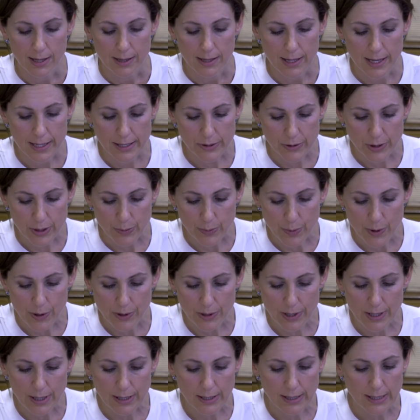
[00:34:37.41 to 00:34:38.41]
These
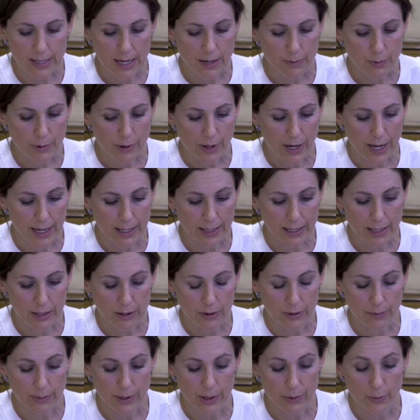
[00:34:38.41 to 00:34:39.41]
respondents are more likely
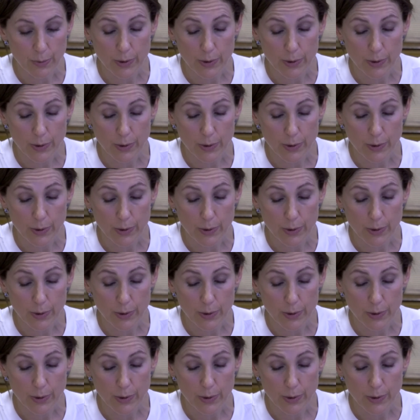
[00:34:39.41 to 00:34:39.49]
to be